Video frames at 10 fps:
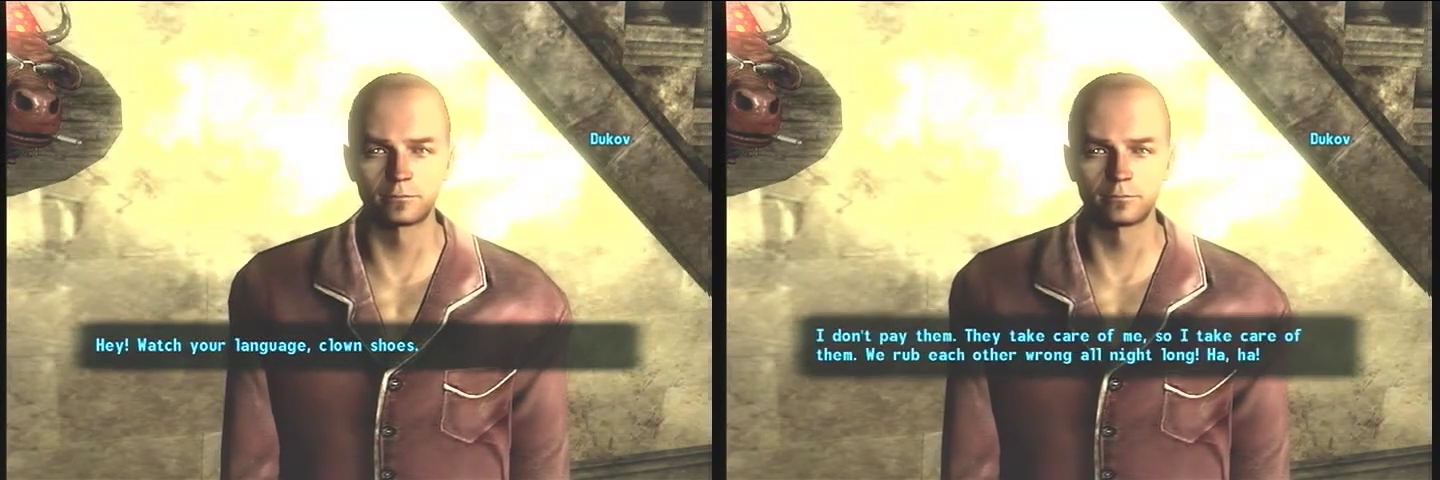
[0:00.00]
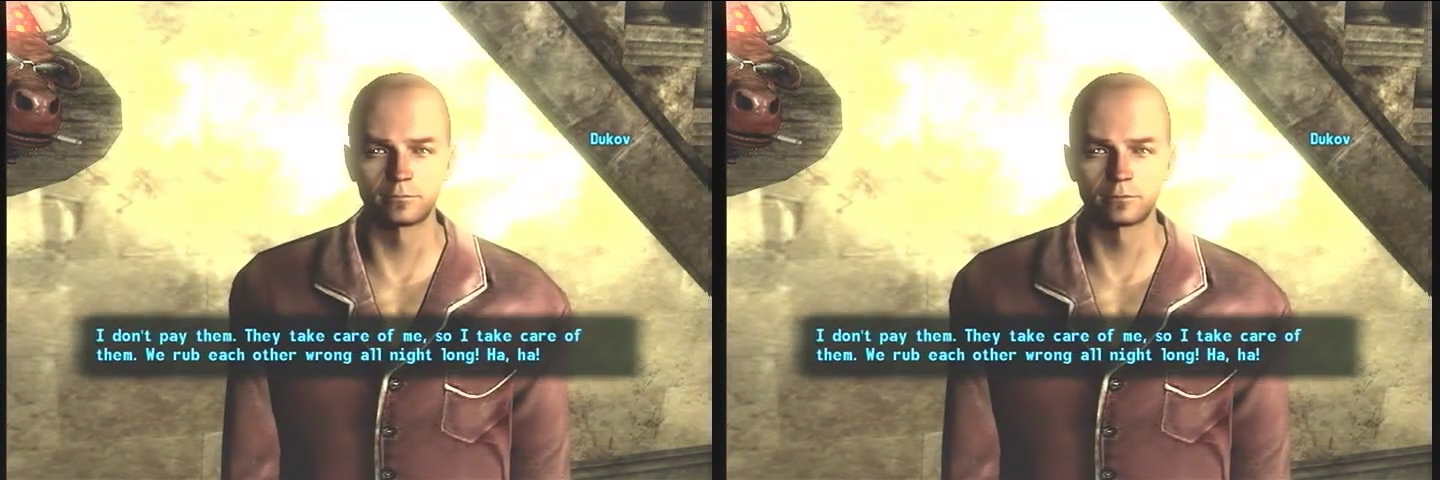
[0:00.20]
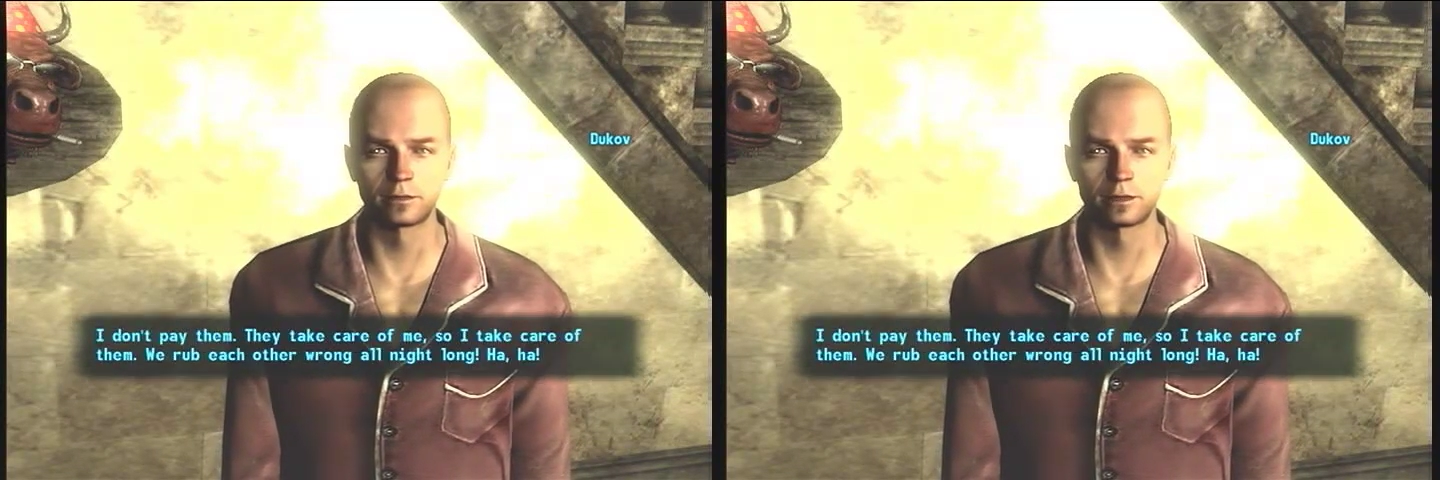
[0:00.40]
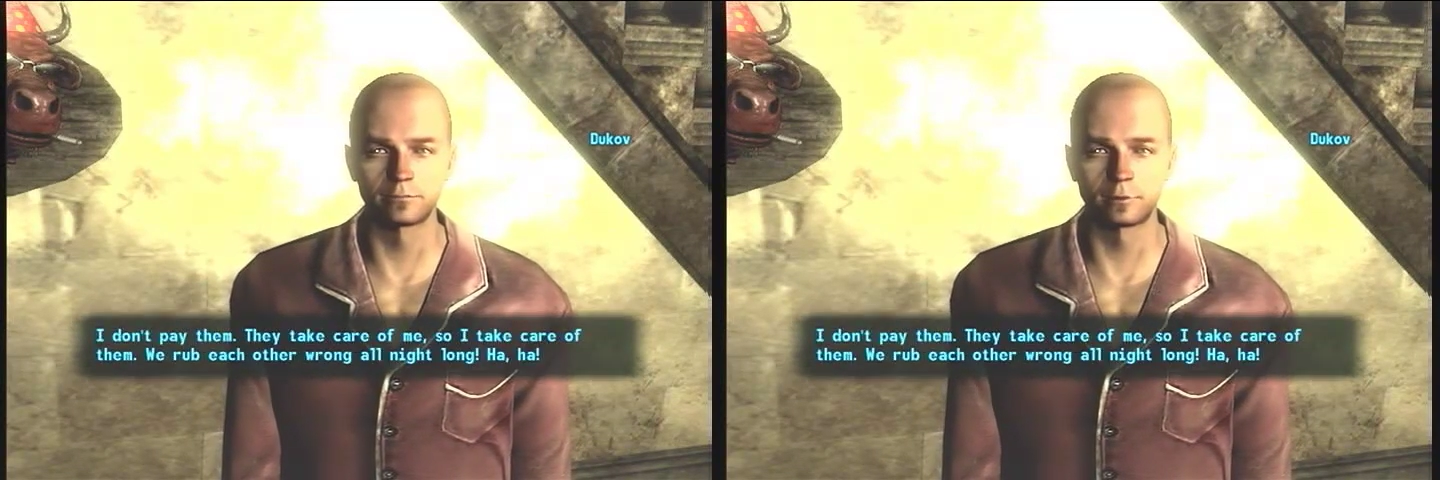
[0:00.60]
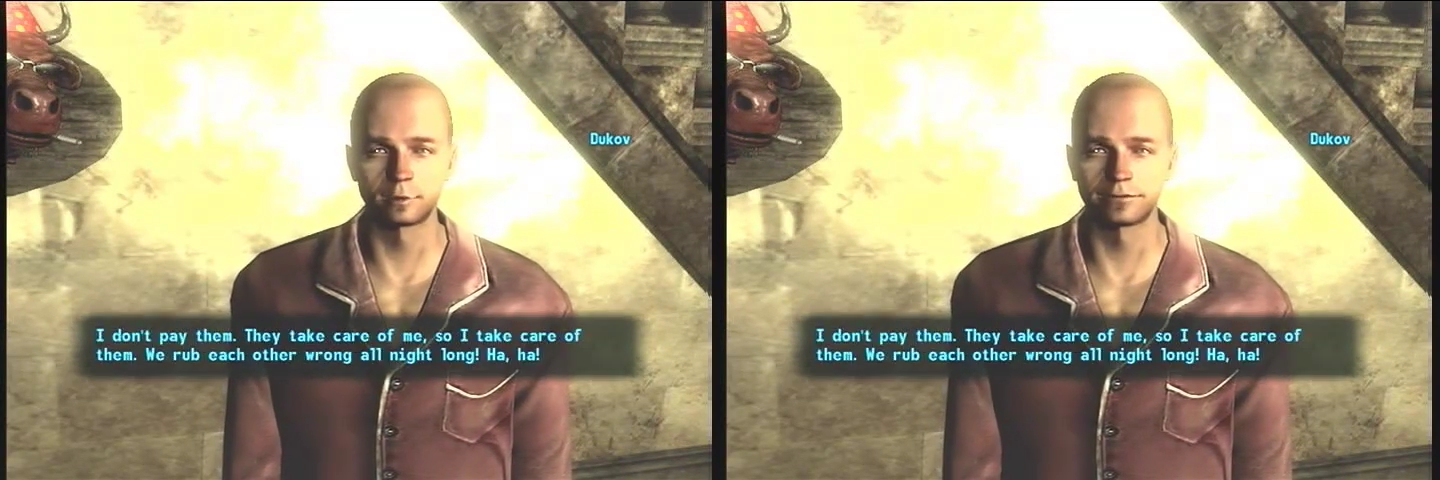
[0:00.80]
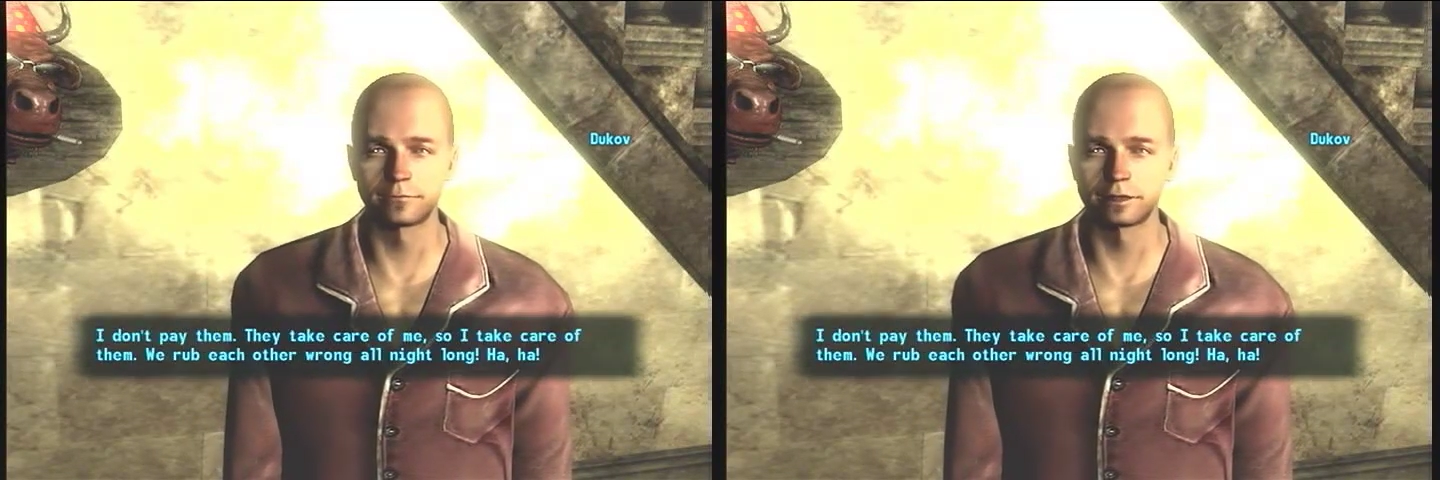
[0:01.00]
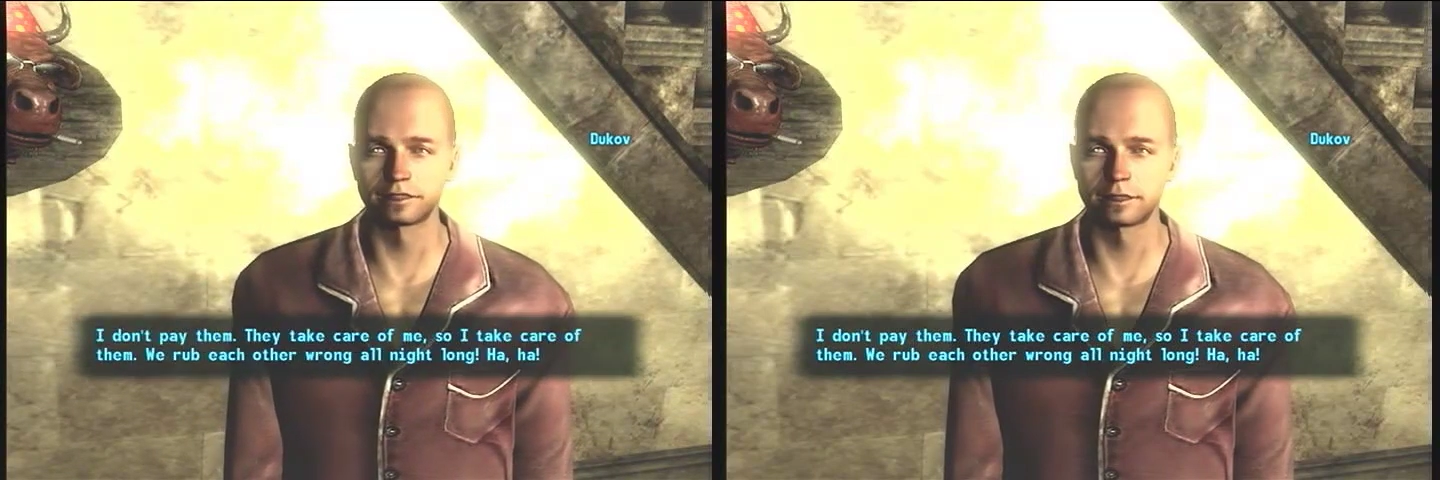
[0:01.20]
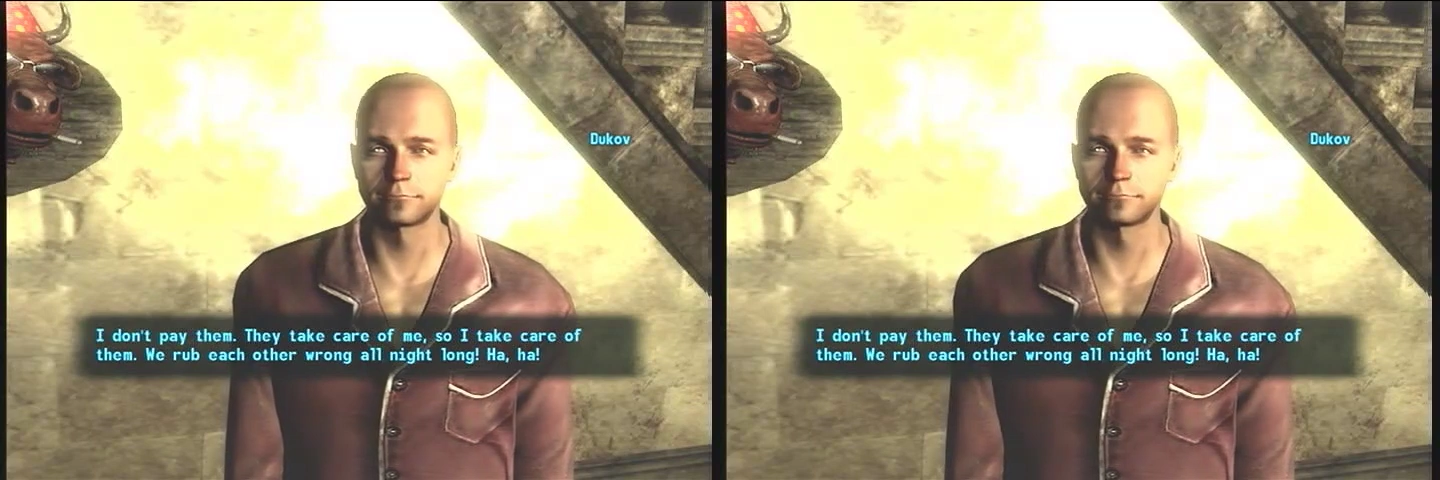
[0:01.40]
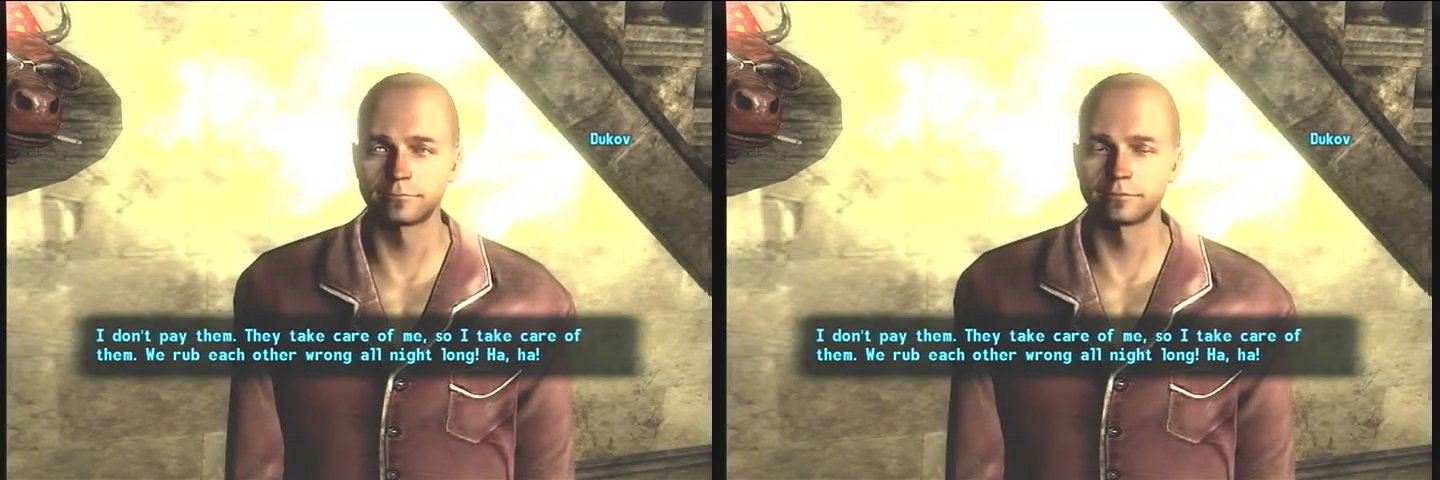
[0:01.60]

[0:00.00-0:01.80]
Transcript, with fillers: Clown shoes? I don't pay them.